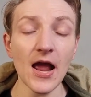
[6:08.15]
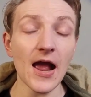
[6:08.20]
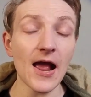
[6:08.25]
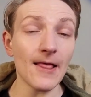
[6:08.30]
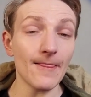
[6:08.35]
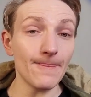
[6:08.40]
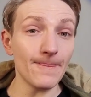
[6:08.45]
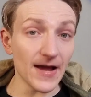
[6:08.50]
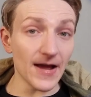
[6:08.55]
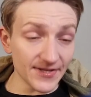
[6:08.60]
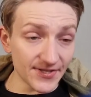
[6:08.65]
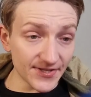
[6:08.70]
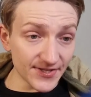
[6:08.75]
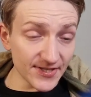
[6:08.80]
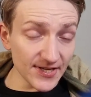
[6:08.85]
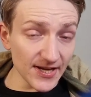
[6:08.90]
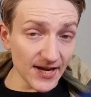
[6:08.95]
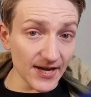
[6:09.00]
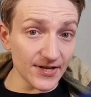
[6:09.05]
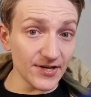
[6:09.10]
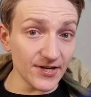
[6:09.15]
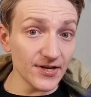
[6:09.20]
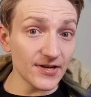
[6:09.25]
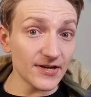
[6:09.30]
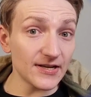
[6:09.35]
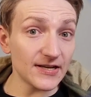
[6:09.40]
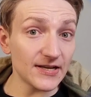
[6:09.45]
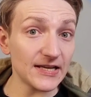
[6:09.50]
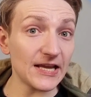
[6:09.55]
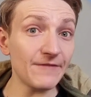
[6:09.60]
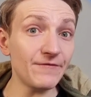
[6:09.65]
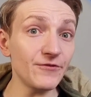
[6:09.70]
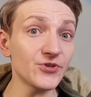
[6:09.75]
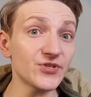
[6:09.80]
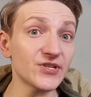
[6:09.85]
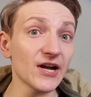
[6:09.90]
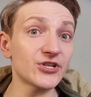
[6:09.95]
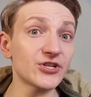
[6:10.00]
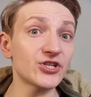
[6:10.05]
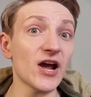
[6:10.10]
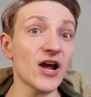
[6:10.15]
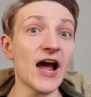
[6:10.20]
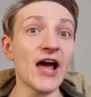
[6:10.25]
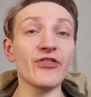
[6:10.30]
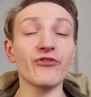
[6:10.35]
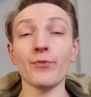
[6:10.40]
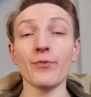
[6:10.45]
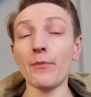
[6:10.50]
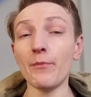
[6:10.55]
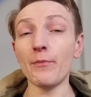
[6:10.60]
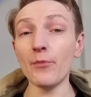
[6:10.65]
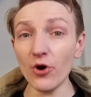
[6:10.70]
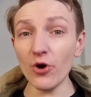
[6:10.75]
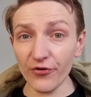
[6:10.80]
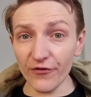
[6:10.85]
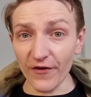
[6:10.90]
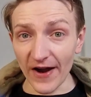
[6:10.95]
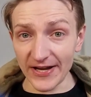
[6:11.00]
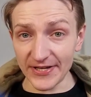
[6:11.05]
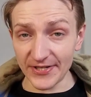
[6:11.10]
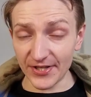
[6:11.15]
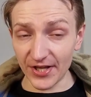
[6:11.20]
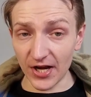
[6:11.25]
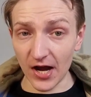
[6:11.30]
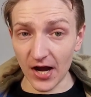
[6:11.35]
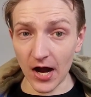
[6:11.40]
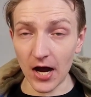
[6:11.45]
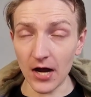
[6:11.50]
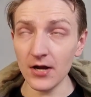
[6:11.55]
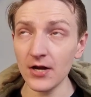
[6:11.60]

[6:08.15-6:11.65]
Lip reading: That said, if you start to anthropomorphize the car